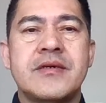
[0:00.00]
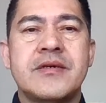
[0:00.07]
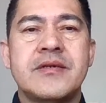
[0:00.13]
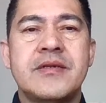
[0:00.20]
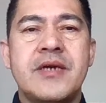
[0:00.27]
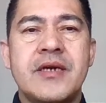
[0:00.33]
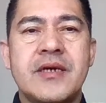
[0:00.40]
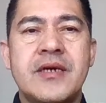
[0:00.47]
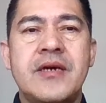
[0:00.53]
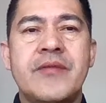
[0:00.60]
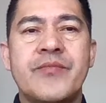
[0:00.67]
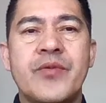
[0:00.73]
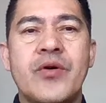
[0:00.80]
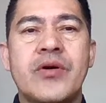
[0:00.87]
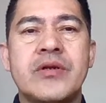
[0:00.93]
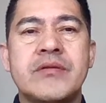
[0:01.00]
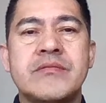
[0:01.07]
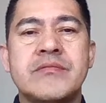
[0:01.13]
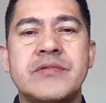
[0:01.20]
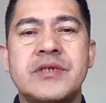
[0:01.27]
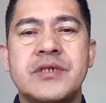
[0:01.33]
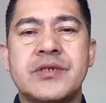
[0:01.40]
they keep on
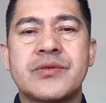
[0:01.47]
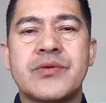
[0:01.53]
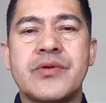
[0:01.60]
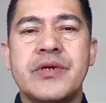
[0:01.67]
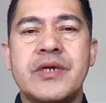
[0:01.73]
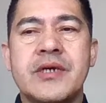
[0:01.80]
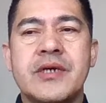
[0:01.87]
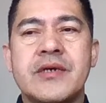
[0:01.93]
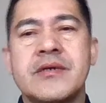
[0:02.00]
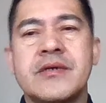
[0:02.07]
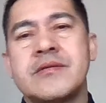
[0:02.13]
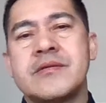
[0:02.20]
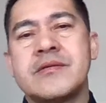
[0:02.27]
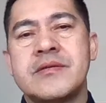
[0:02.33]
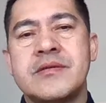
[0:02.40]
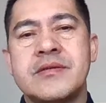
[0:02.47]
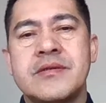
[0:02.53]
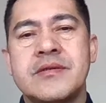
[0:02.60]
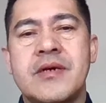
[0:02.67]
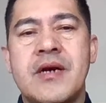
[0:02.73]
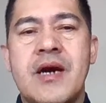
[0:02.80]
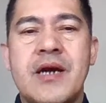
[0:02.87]
destroying
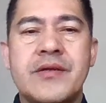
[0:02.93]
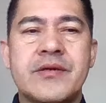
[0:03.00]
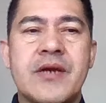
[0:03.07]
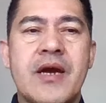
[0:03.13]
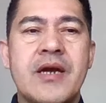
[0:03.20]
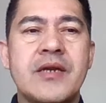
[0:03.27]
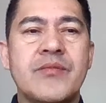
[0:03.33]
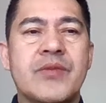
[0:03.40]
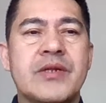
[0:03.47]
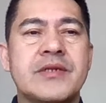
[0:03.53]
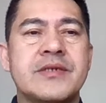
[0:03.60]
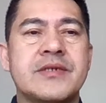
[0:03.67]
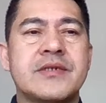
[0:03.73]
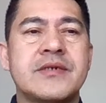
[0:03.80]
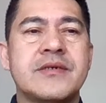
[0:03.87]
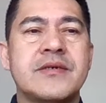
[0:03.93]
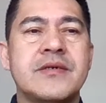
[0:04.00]
other animals.